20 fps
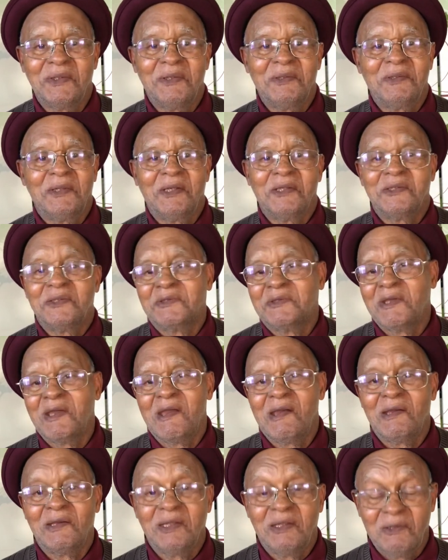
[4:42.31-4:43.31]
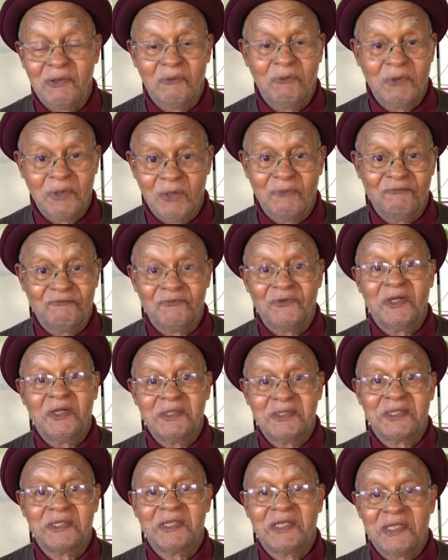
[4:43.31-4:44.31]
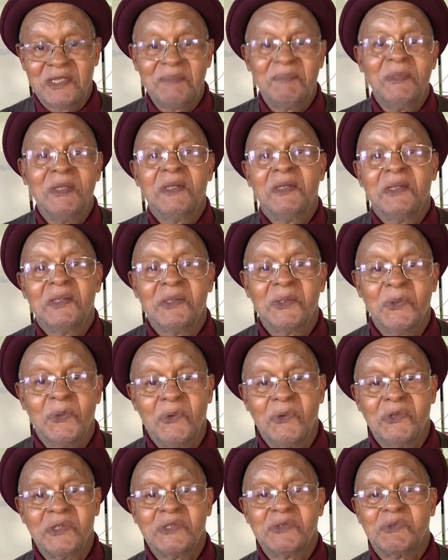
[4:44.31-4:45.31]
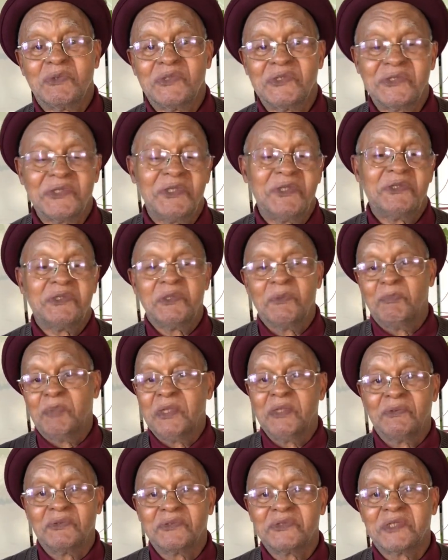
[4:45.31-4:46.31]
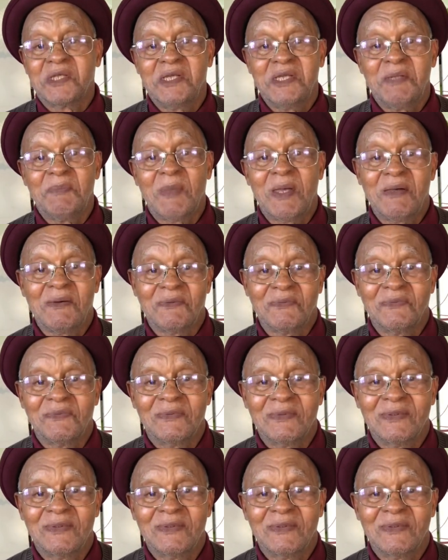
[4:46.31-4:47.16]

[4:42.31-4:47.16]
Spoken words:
They're not down. You know, when the flood came, the waters receded, the beetles came out.